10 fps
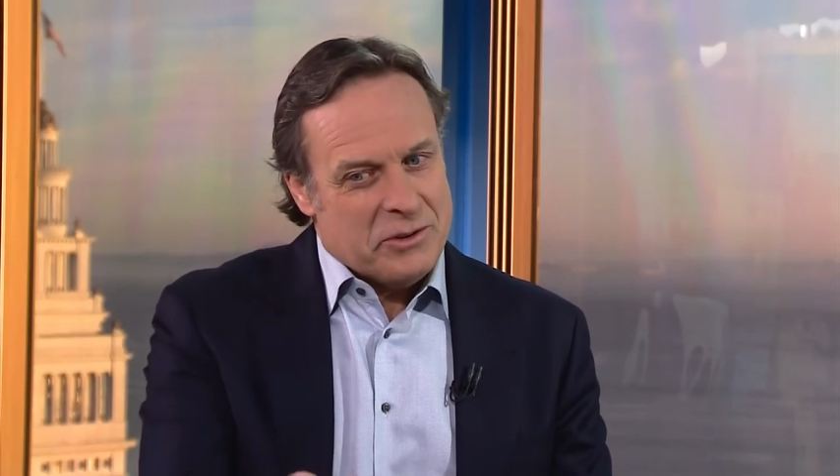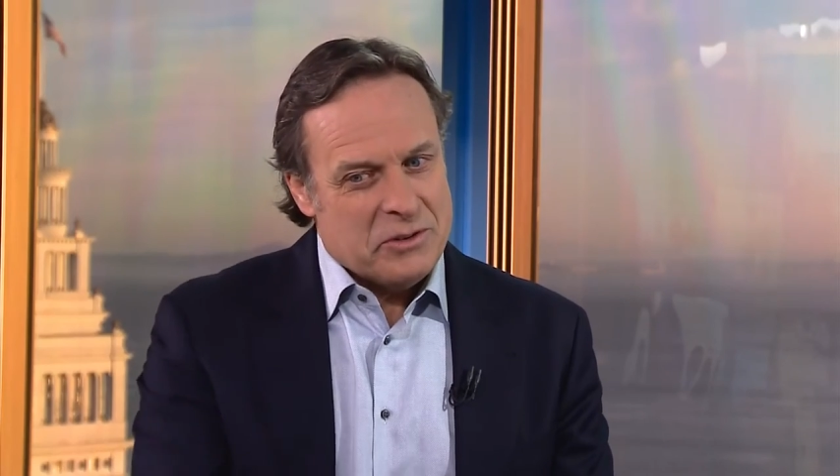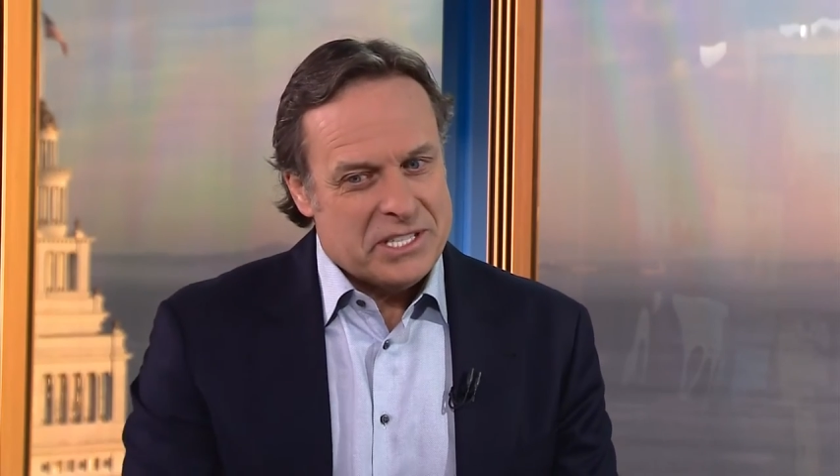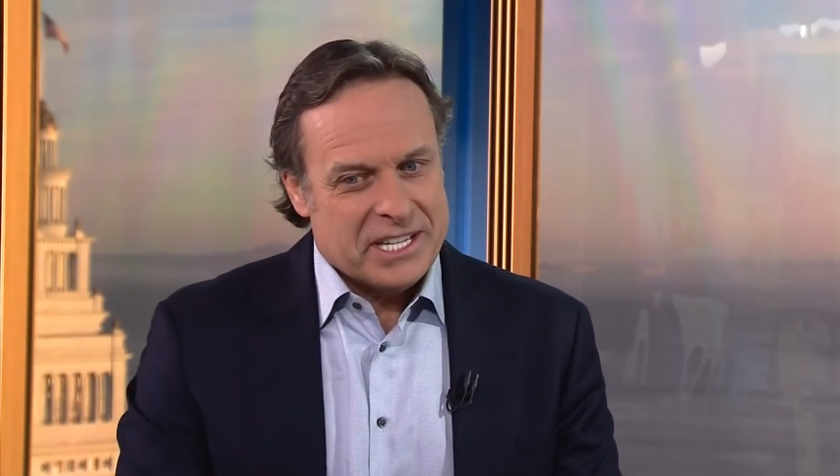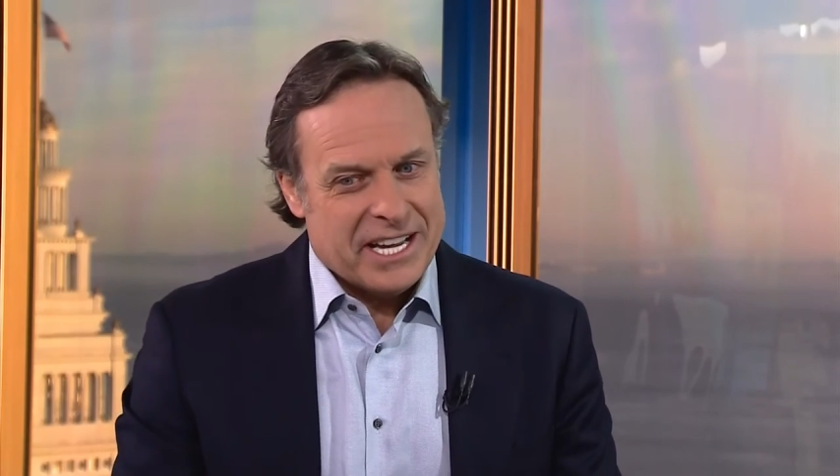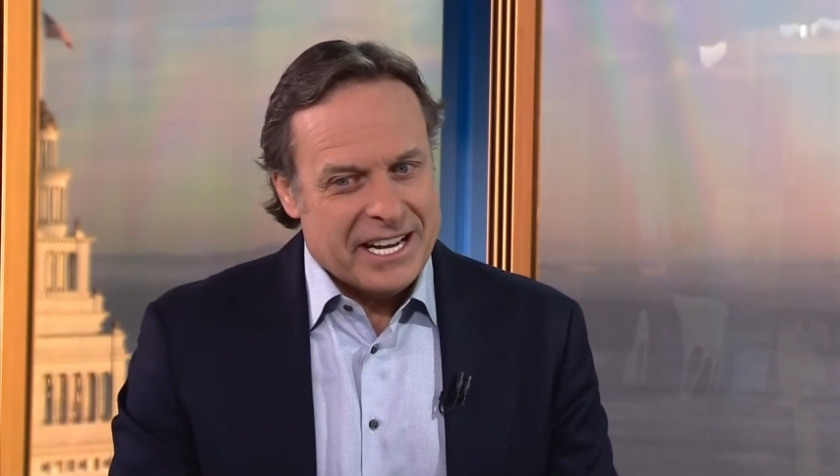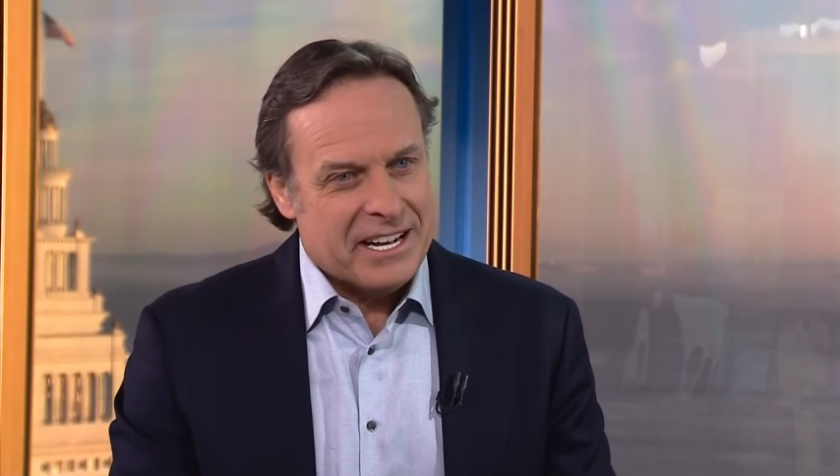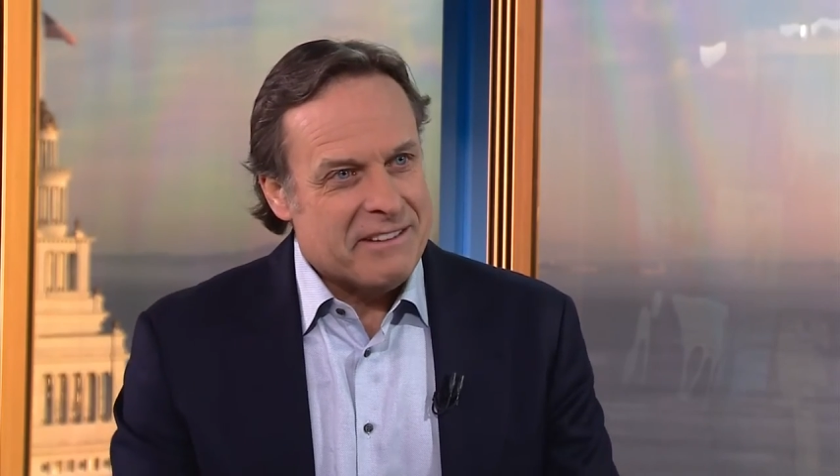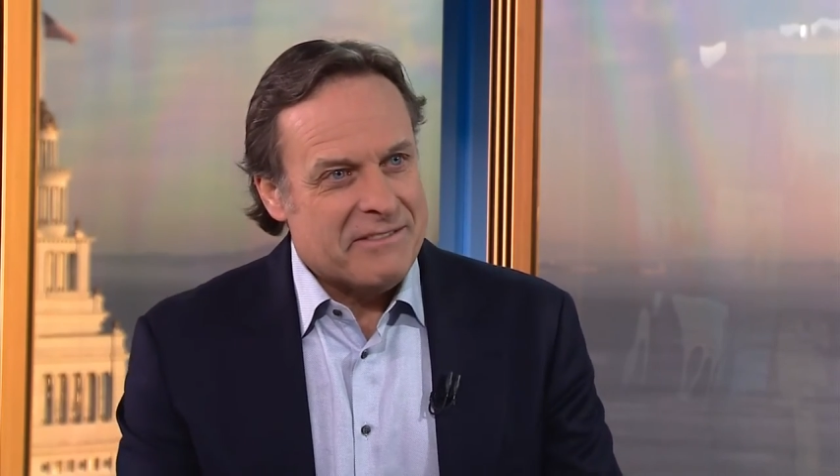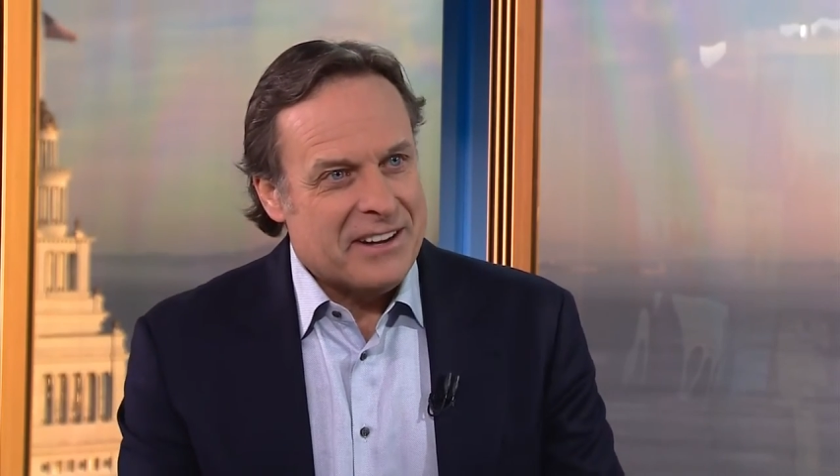who's the king
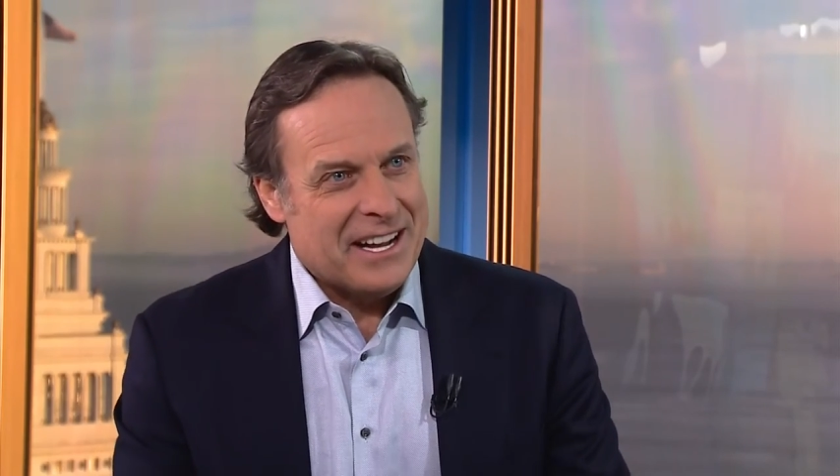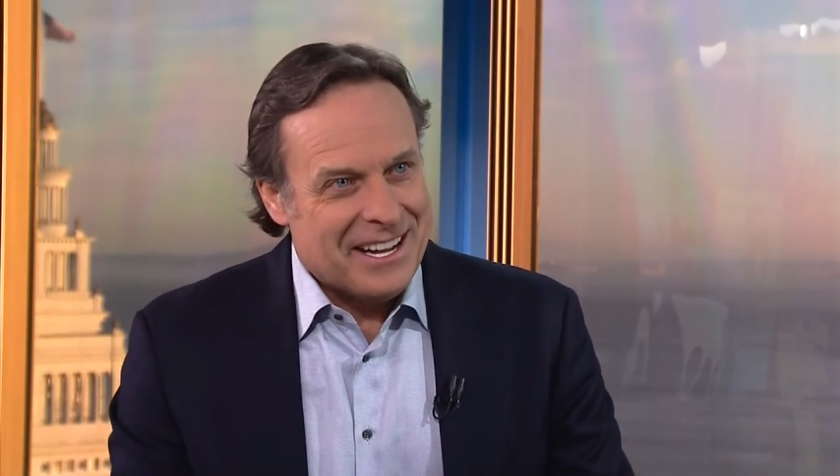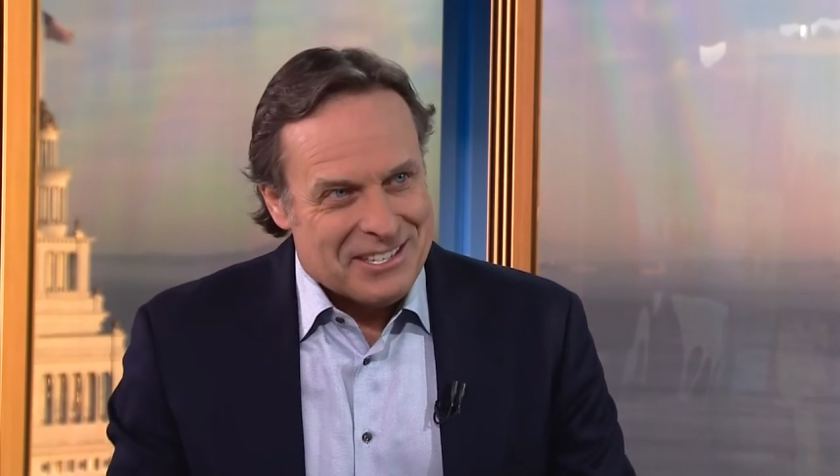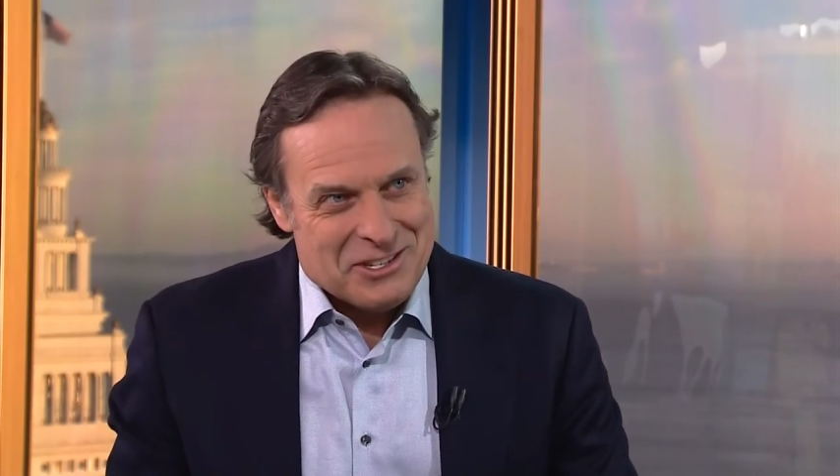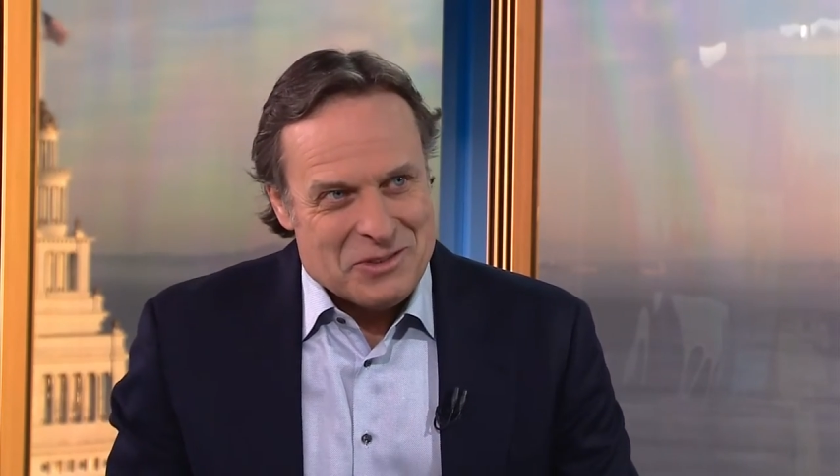of uh,